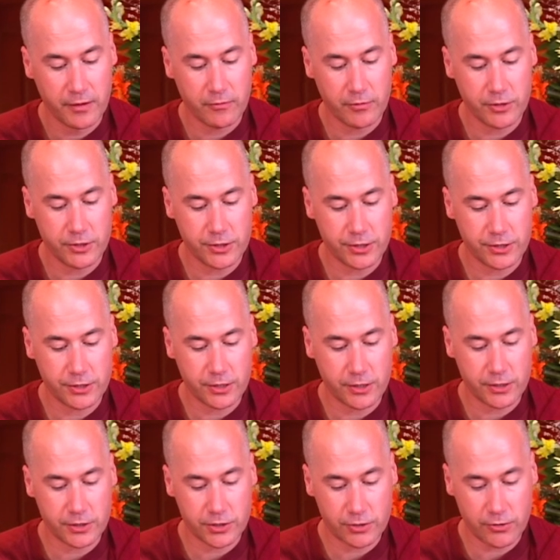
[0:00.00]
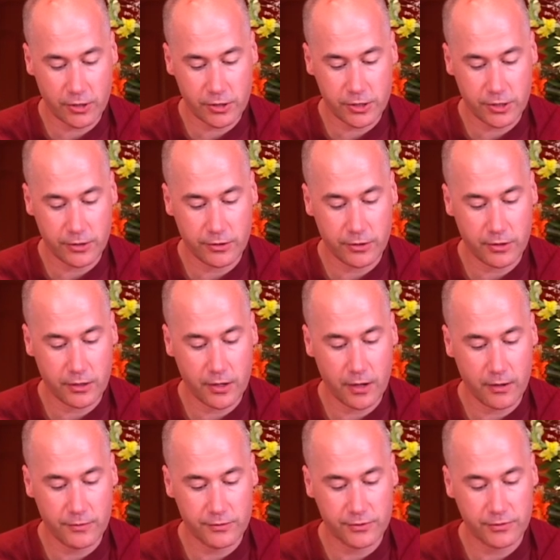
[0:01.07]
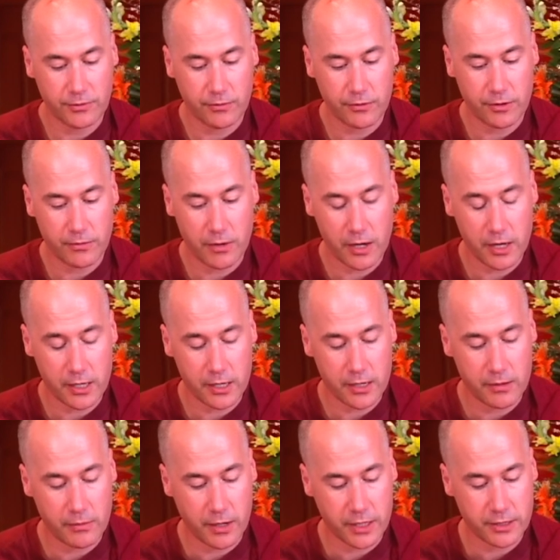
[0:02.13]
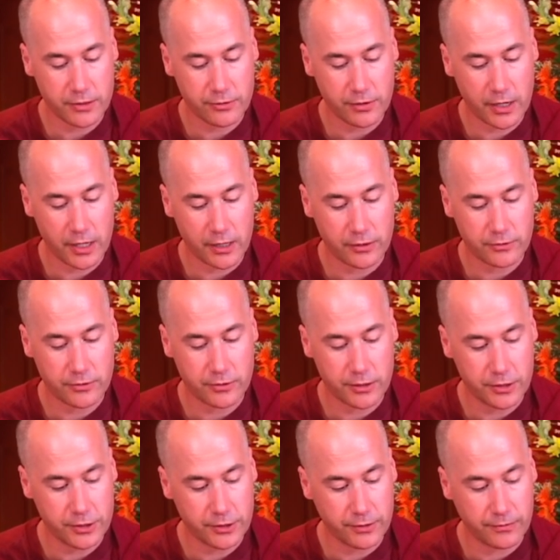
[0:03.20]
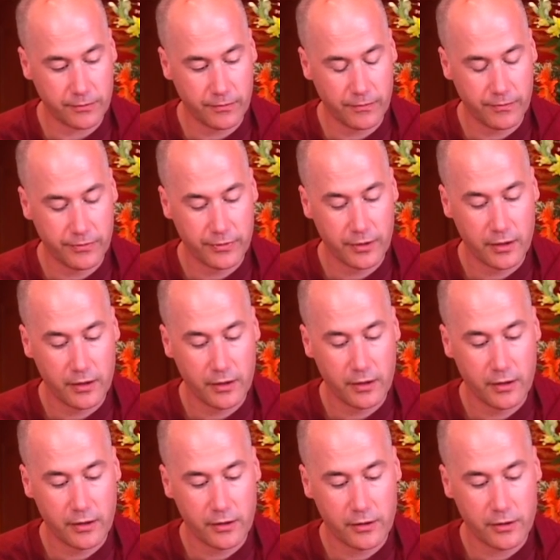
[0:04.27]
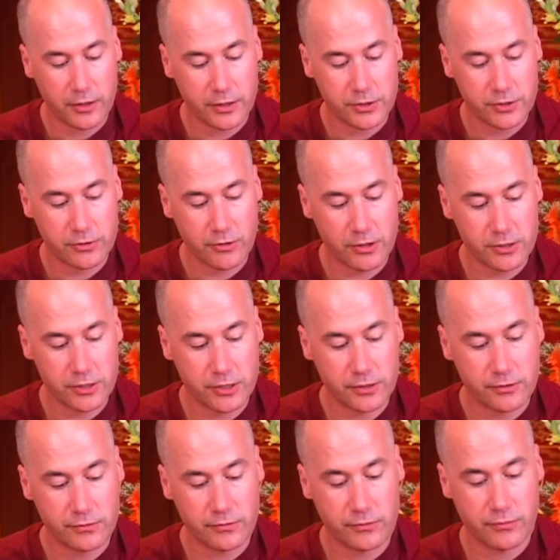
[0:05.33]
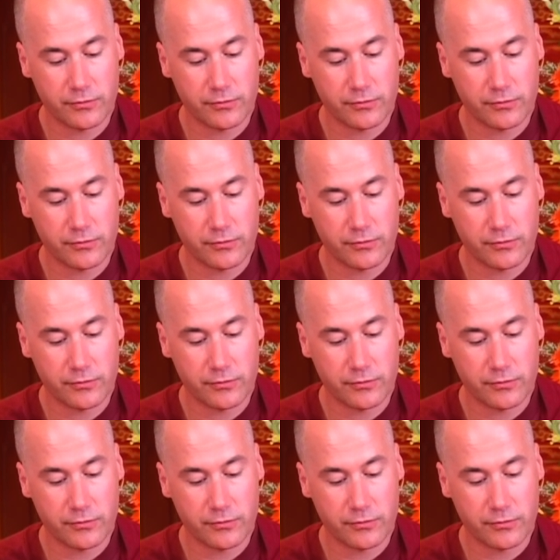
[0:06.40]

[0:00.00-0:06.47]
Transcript: which is an instruction that comes from the Mahayana mind training tradition. The instruction